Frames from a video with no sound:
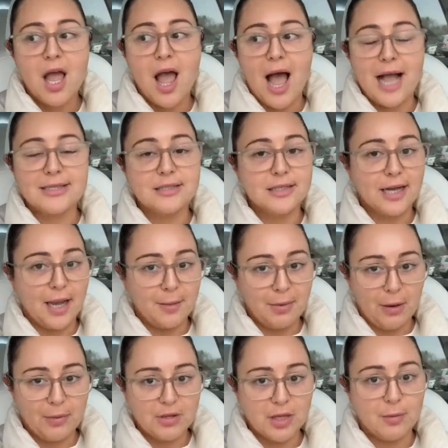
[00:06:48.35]
I did a
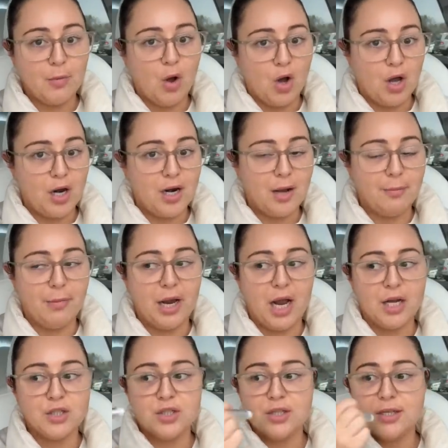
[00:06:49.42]
campaign with them on my
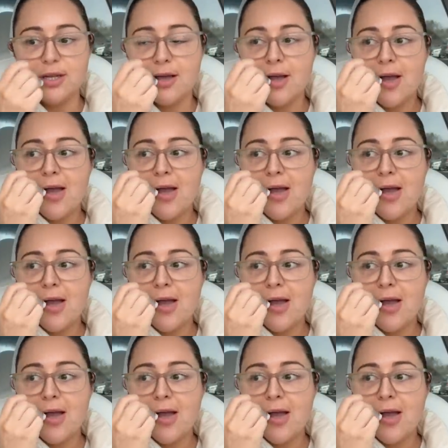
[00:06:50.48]
IG